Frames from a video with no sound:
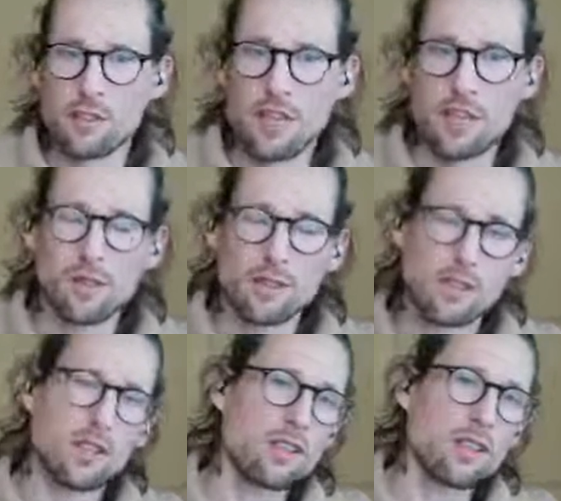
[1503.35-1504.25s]
So
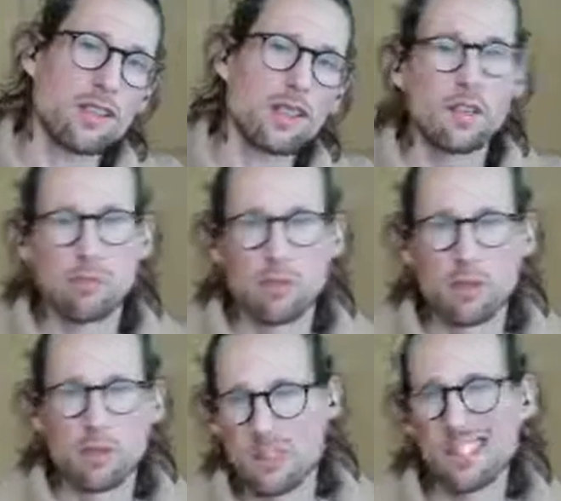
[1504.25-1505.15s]
stakeholders start looking at
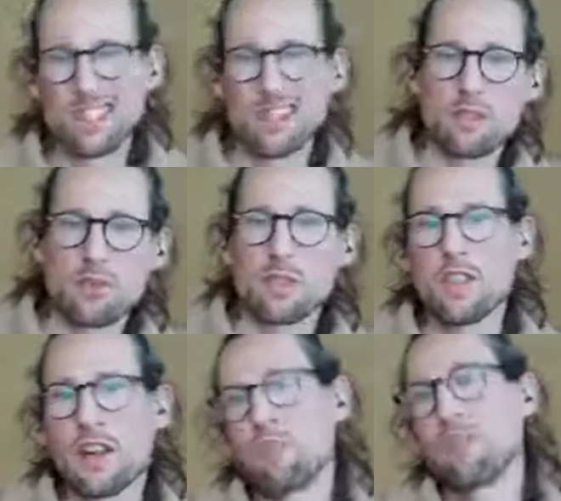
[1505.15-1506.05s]
other projects because
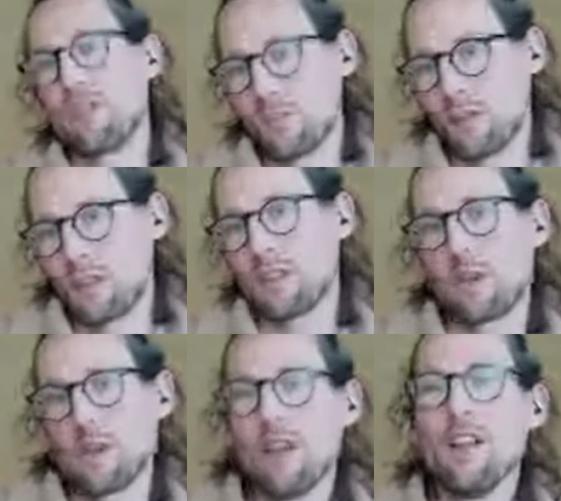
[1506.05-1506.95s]
this one's not
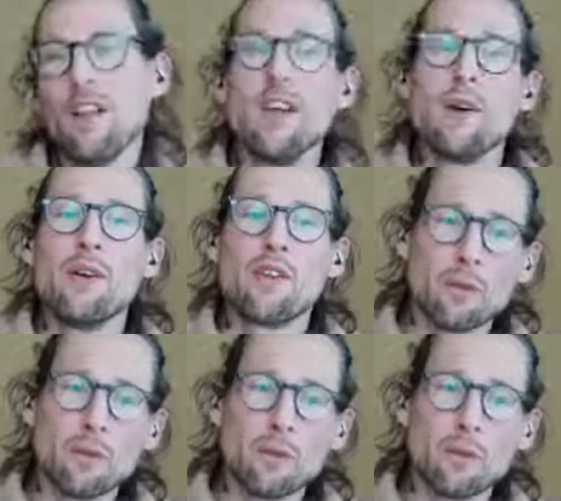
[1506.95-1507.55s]
performing so well.